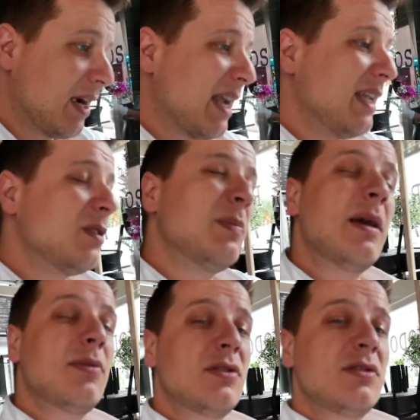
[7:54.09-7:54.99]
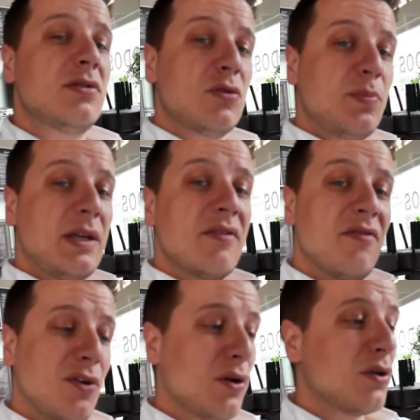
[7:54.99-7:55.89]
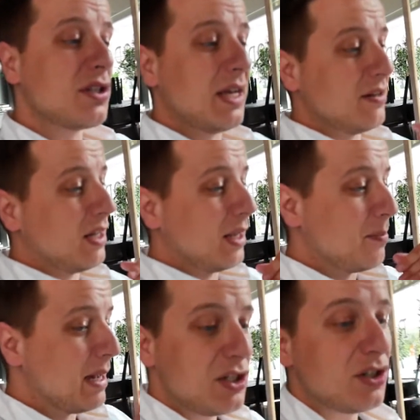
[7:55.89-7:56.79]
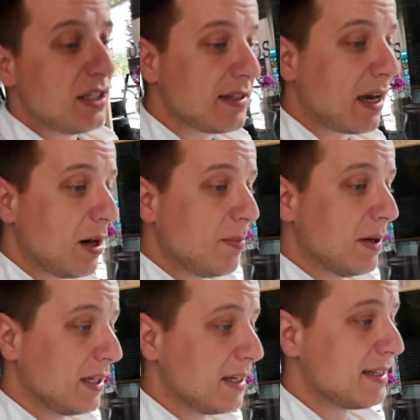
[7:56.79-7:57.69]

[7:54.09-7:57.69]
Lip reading: I need to be able to be in Volos and like measure the entire building and